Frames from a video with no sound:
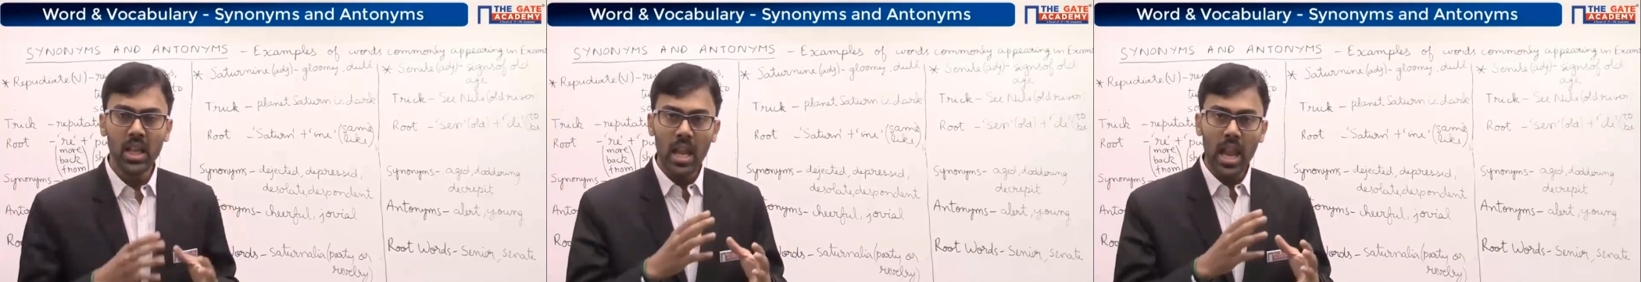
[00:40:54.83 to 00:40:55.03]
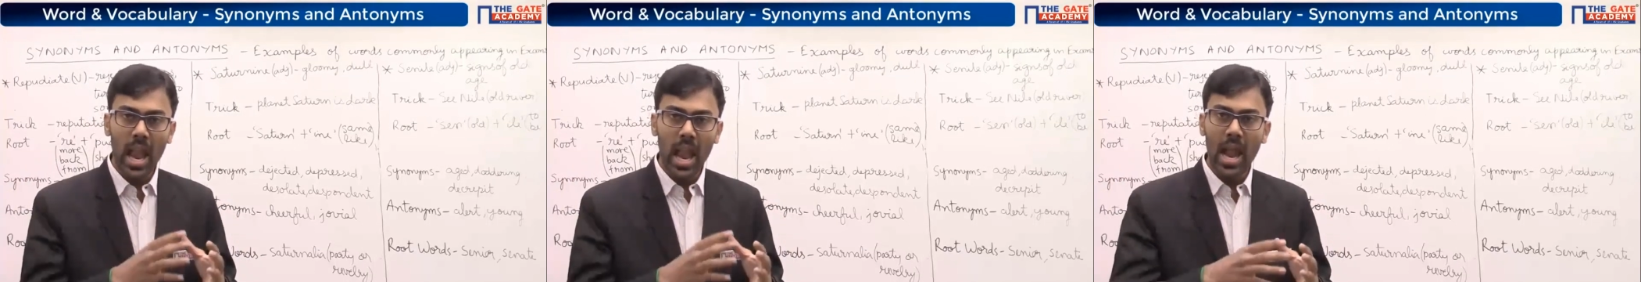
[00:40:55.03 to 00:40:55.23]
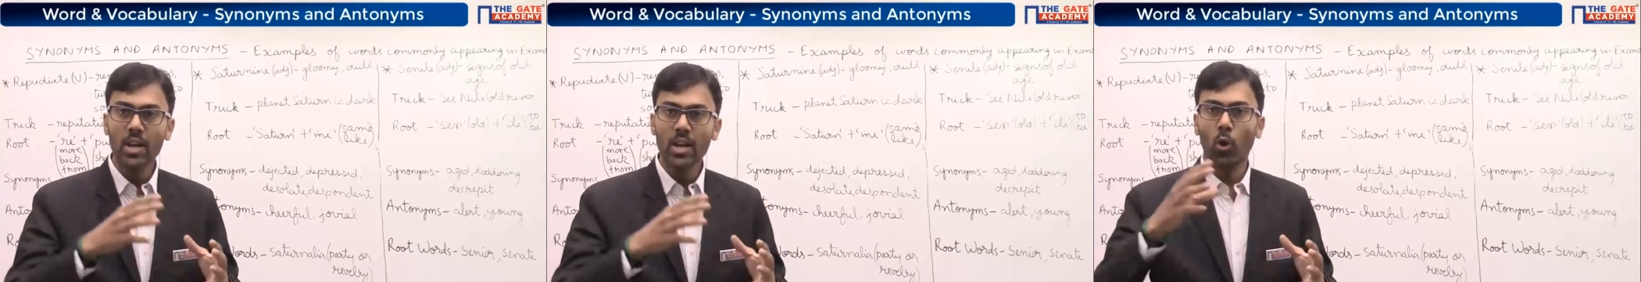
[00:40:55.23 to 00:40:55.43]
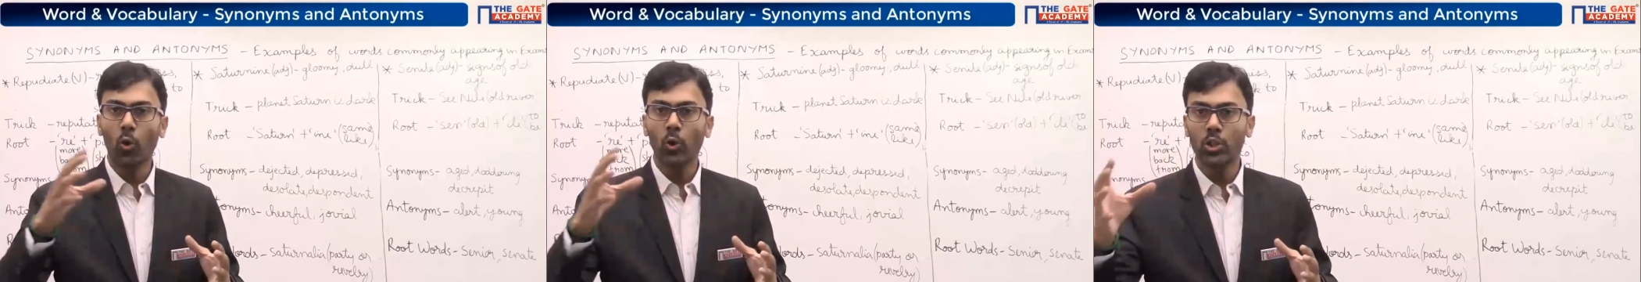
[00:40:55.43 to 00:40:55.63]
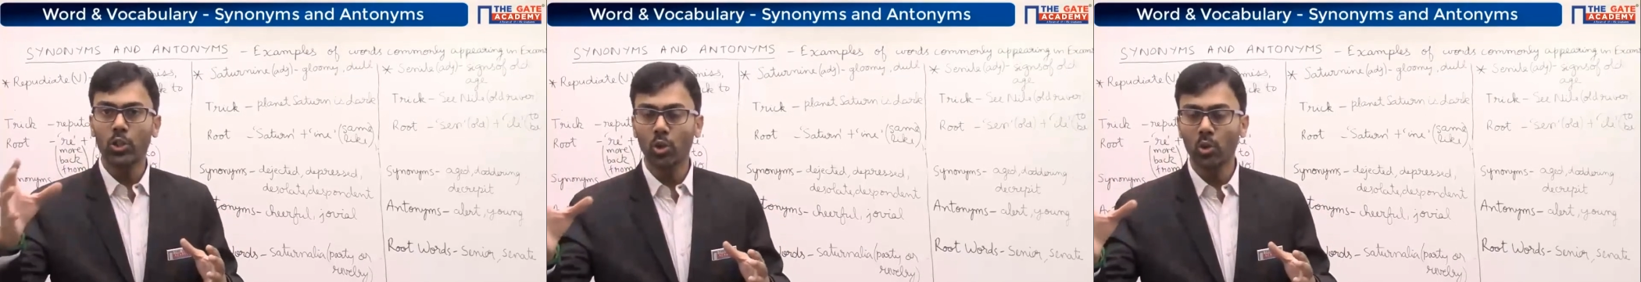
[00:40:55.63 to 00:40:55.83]
and
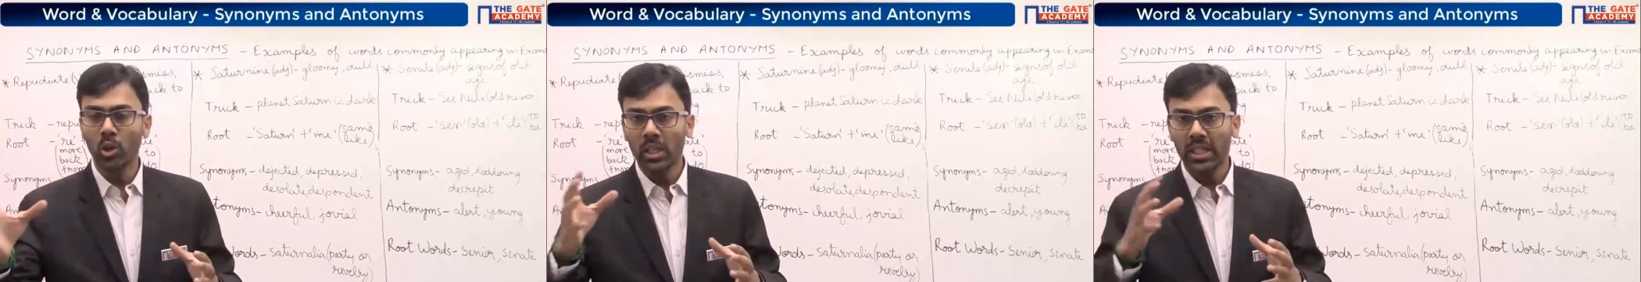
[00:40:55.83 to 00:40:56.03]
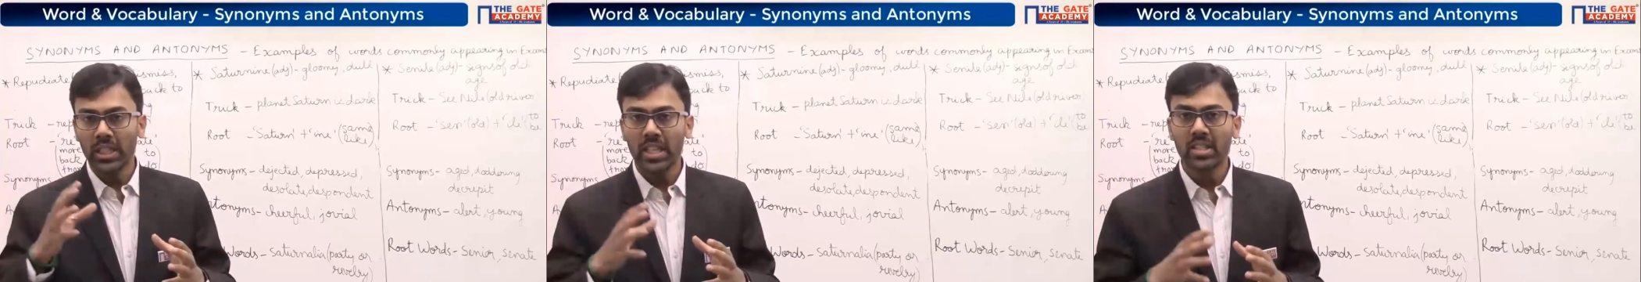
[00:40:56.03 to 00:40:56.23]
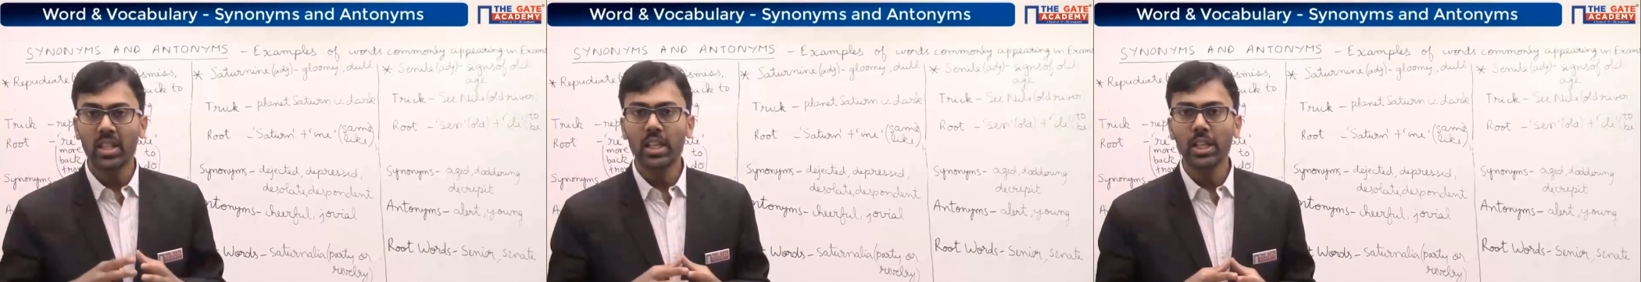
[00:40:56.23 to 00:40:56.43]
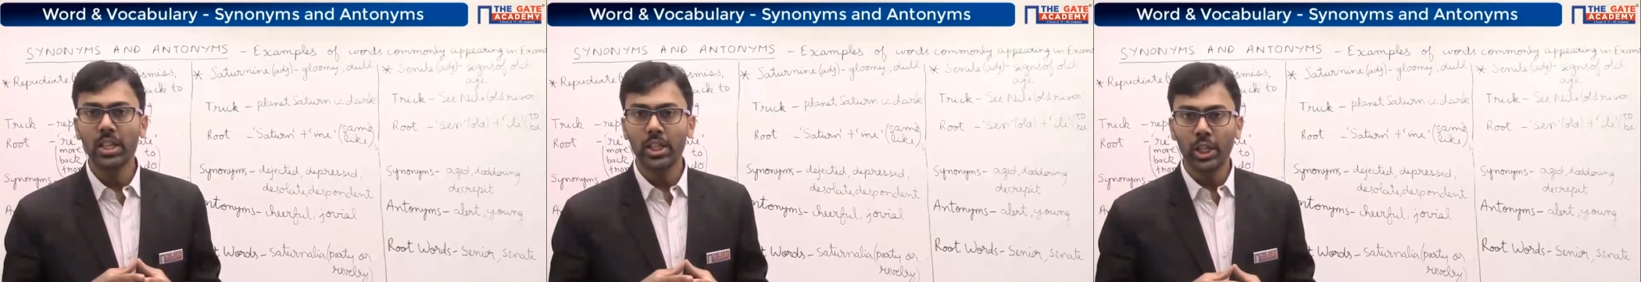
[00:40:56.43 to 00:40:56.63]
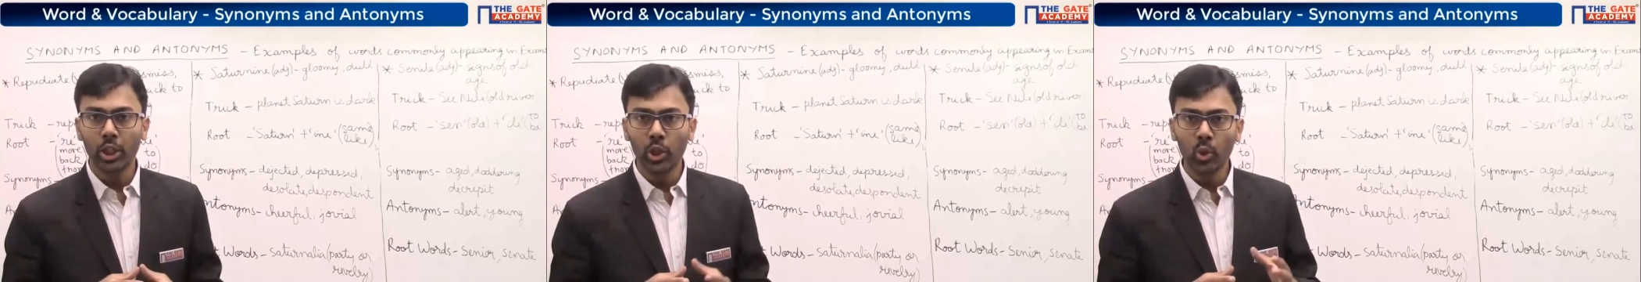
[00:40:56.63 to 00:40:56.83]
also easily
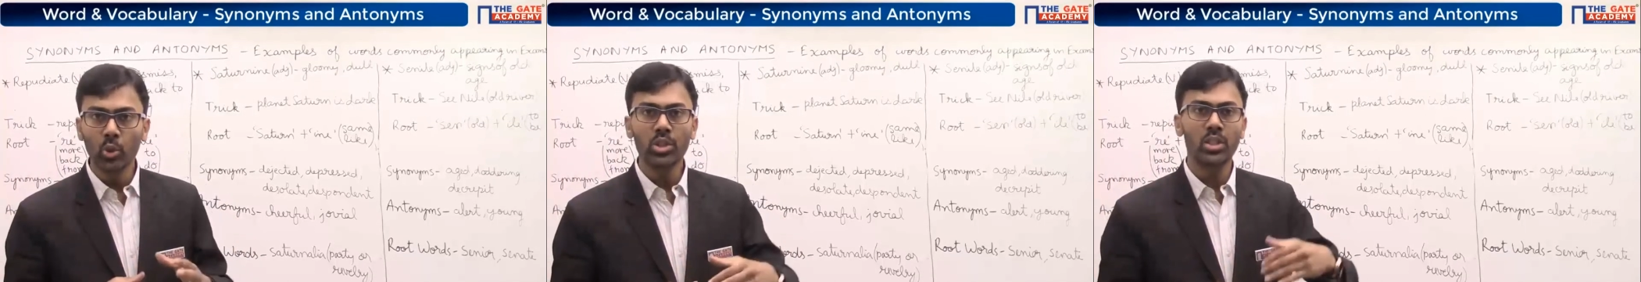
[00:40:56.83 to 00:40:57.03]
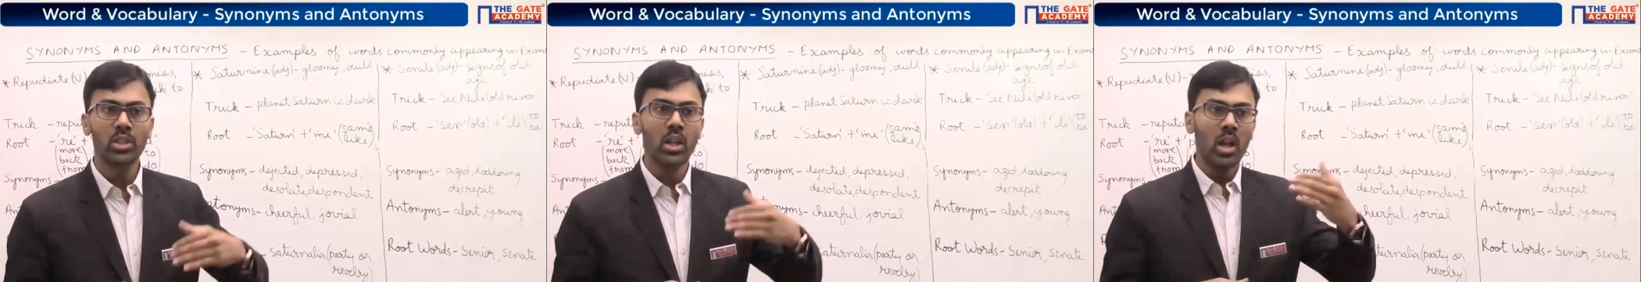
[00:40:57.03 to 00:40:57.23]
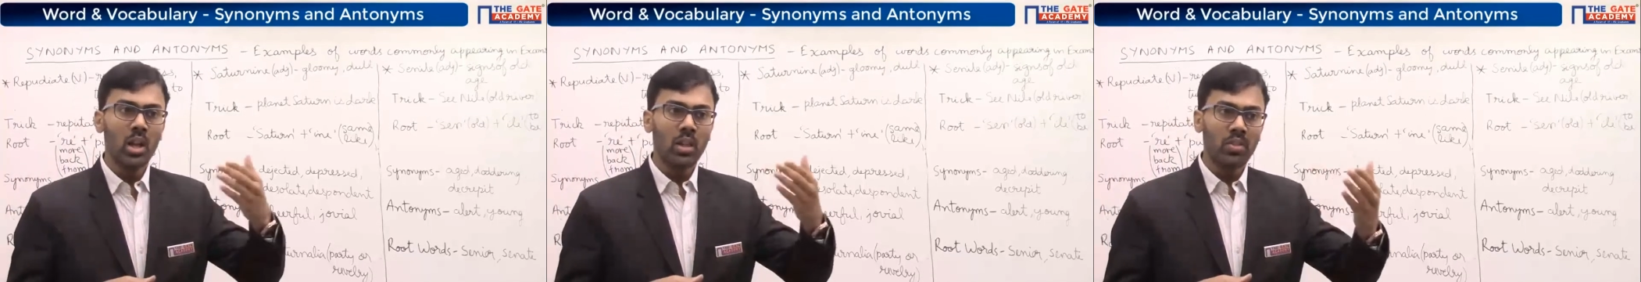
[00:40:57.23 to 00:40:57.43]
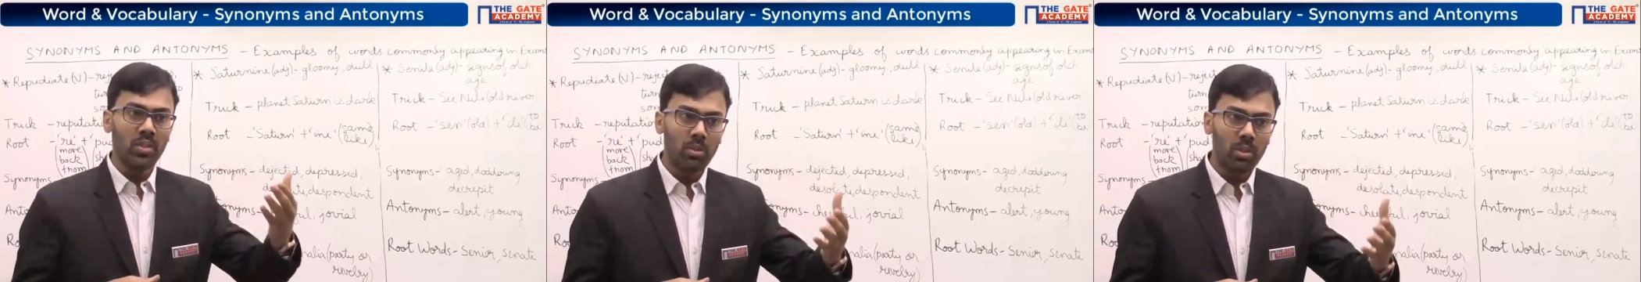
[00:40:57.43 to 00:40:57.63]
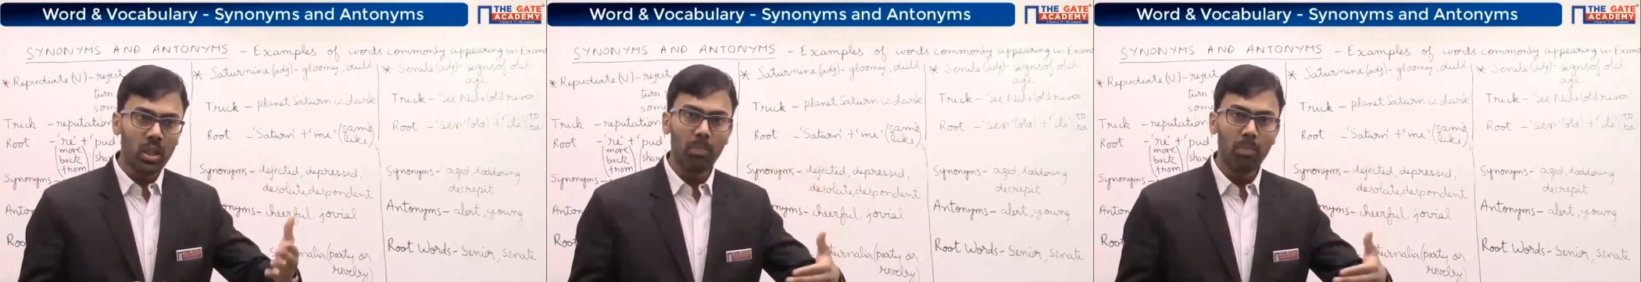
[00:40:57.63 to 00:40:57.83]
deduce
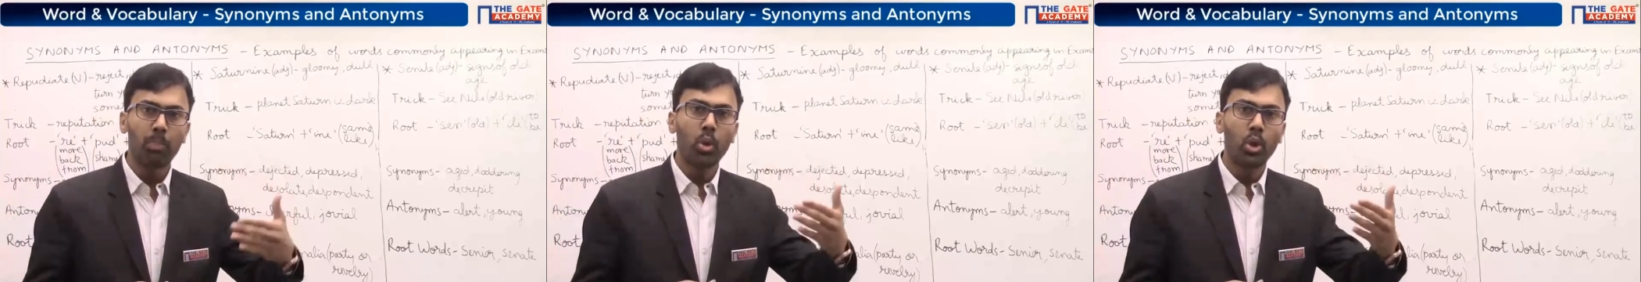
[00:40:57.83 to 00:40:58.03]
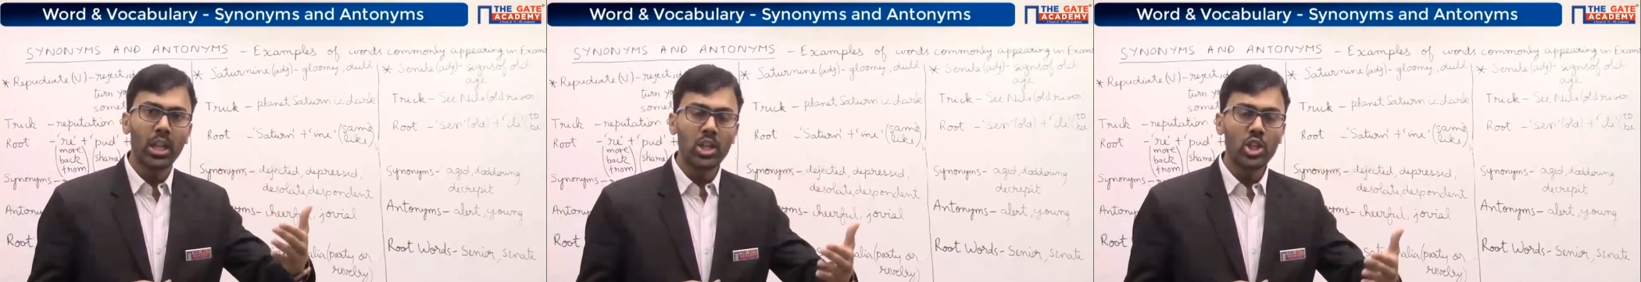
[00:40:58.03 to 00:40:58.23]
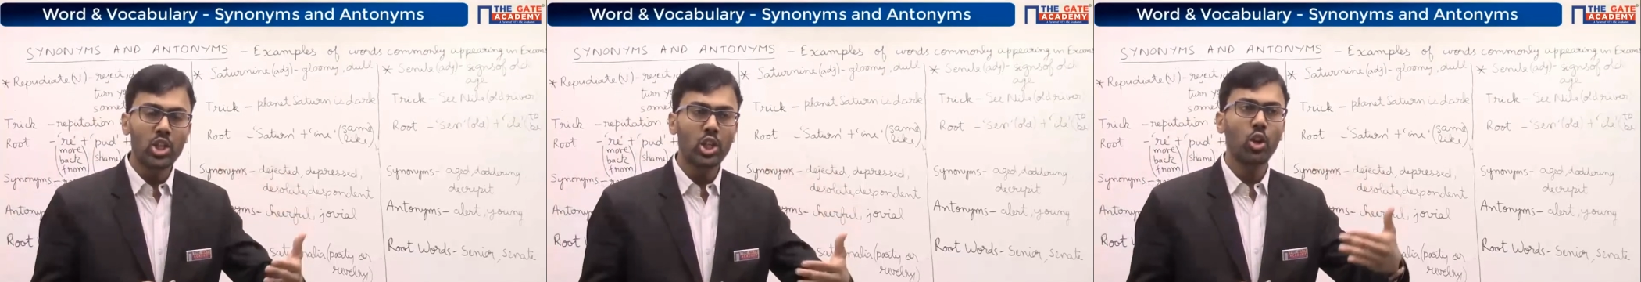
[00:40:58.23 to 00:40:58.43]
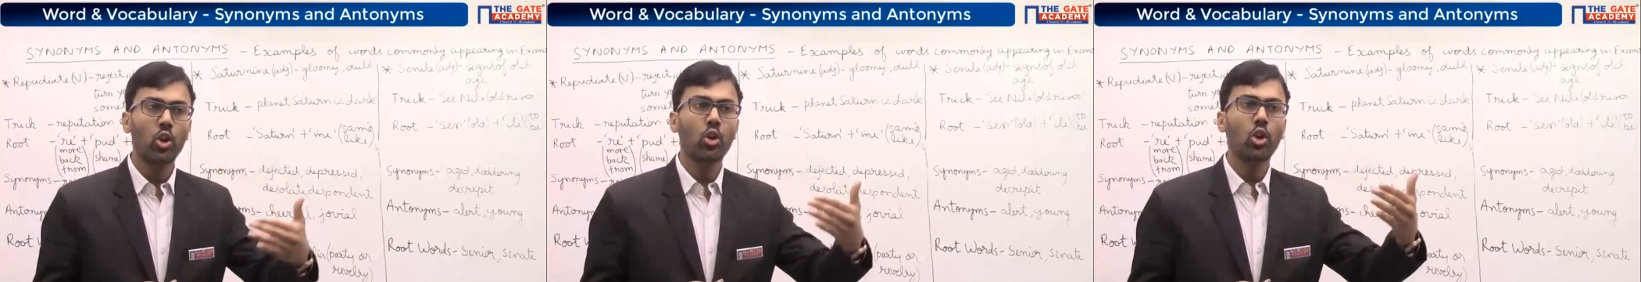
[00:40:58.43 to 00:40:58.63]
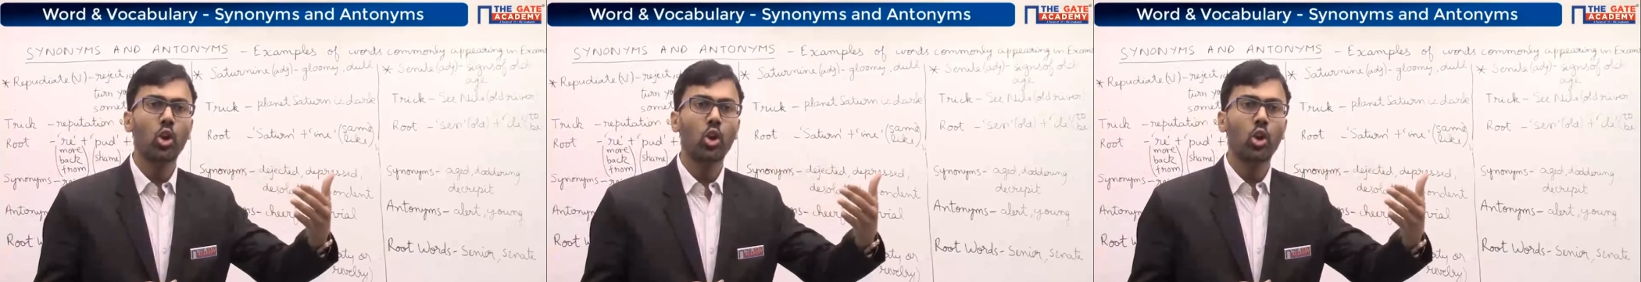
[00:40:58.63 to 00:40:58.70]
the potential or